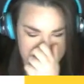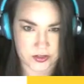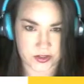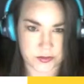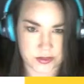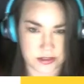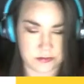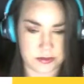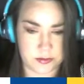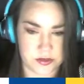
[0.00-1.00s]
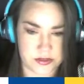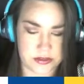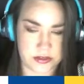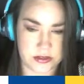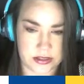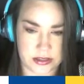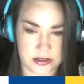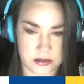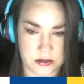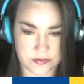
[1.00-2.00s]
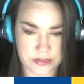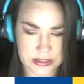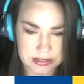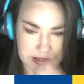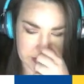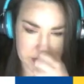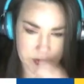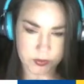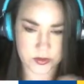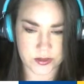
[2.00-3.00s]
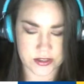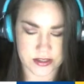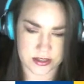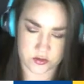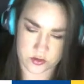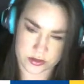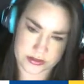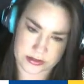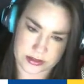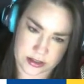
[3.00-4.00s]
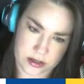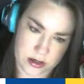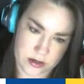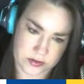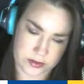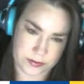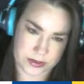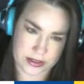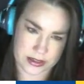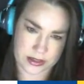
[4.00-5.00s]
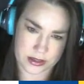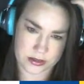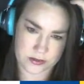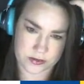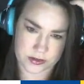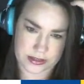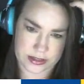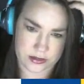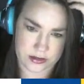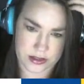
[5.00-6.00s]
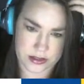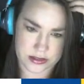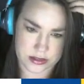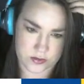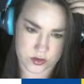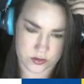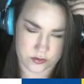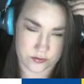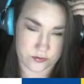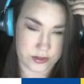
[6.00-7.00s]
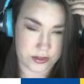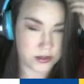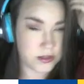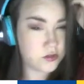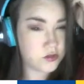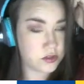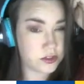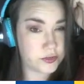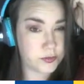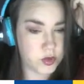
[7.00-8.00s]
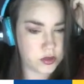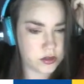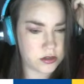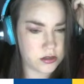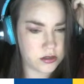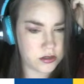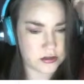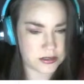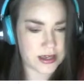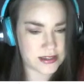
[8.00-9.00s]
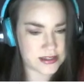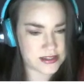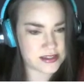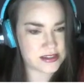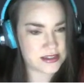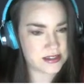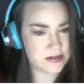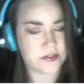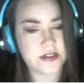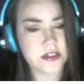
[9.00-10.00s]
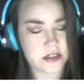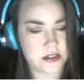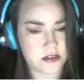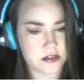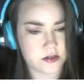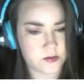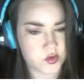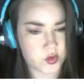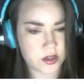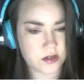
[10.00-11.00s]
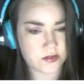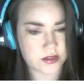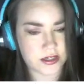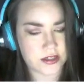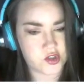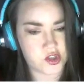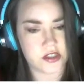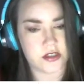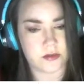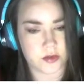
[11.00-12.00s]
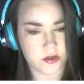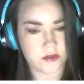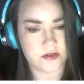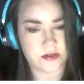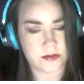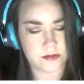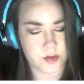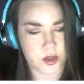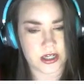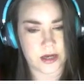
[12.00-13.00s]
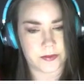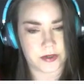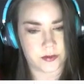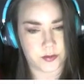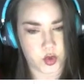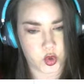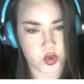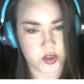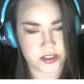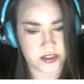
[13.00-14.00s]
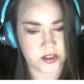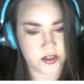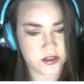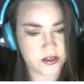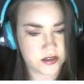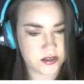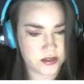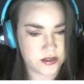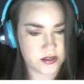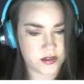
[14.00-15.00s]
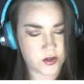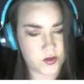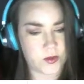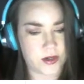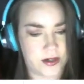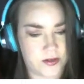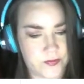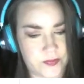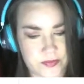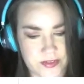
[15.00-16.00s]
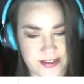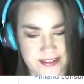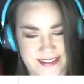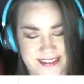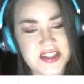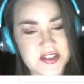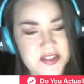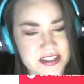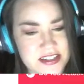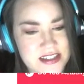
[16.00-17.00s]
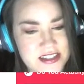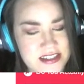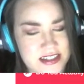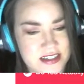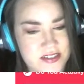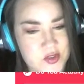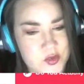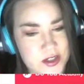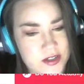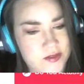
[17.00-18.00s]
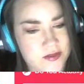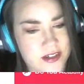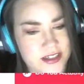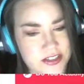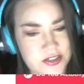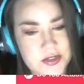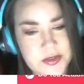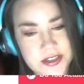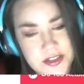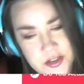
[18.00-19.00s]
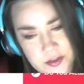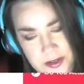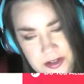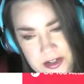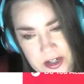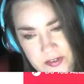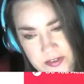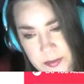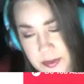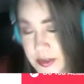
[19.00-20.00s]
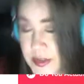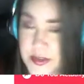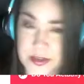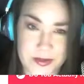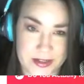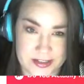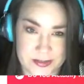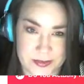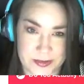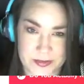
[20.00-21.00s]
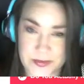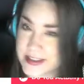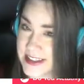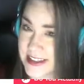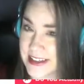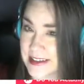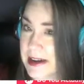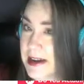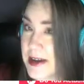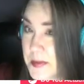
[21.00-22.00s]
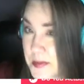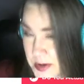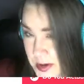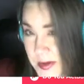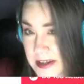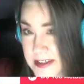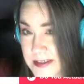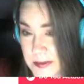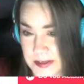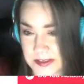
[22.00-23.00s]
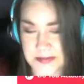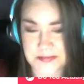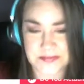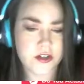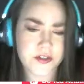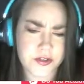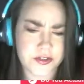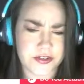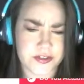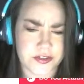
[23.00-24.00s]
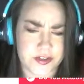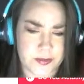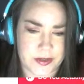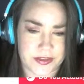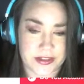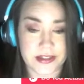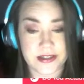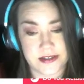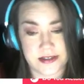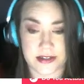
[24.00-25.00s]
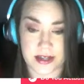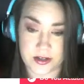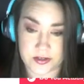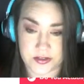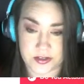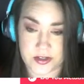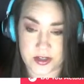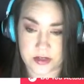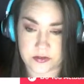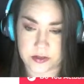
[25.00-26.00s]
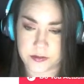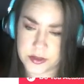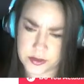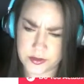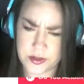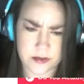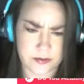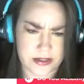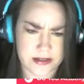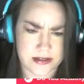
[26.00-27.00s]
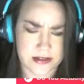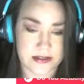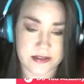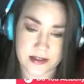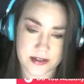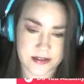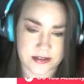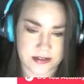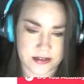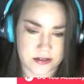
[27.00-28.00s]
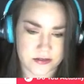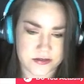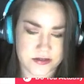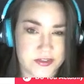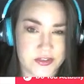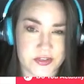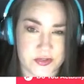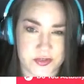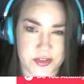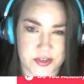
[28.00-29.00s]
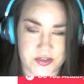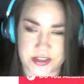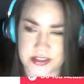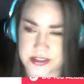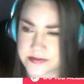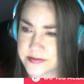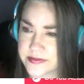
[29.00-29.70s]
Thought it was going to be Brazil again. Like, I know USA drinks a lot of coffee, but I kind of feel like out of these, I've heard Finland drinks more. Yes! Finland consumes 12 kg per capita per year. Oh, wow. You got 6 out of 12 right. You know a little about coffee, but you're no expert. Once again, I am no expert. You're not too concerned about the ins and outs on coffee, but you know the basics, and that's enough. So frustrating.